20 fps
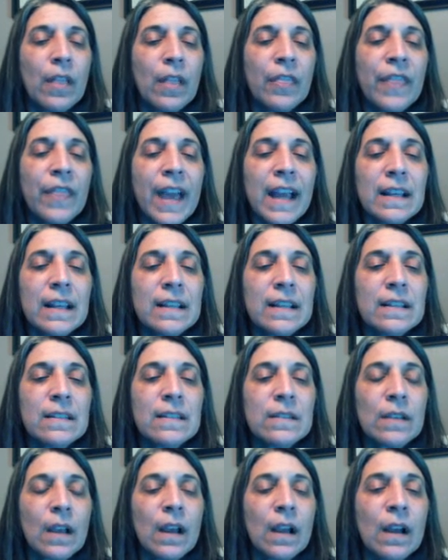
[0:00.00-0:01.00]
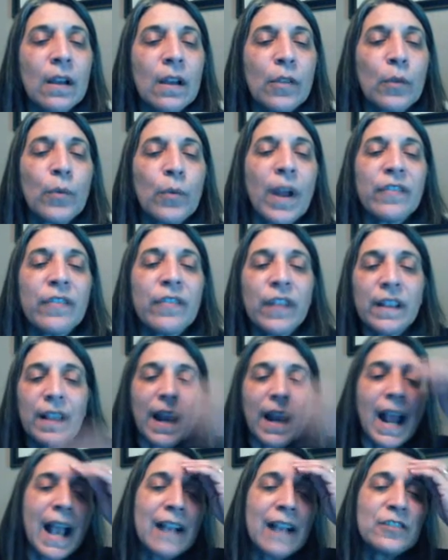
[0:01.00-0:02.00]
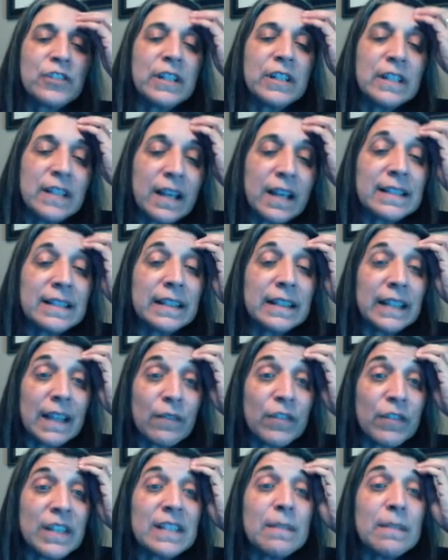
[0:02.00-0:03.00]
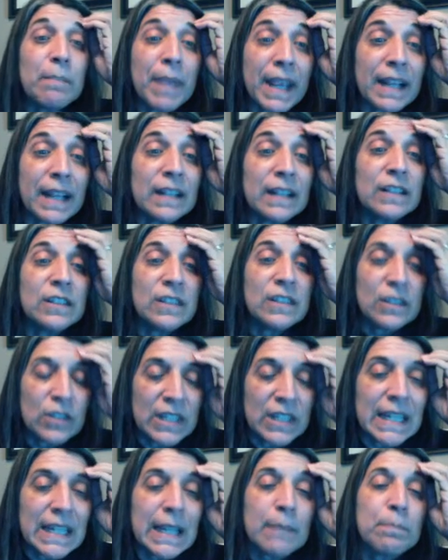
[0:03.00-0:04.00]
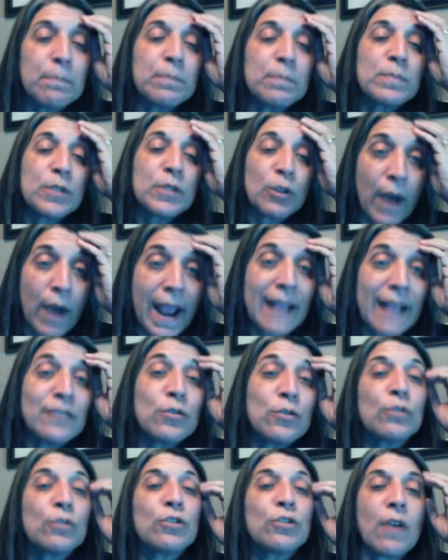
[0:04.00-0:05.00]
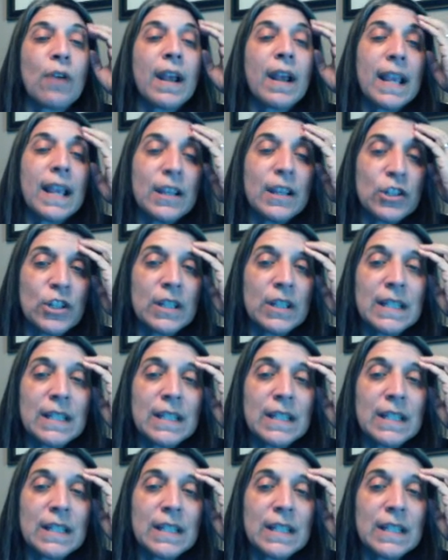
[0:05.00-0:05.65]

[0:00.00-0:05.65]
That is the rifling that actually does leave these big, deep scratch or striations.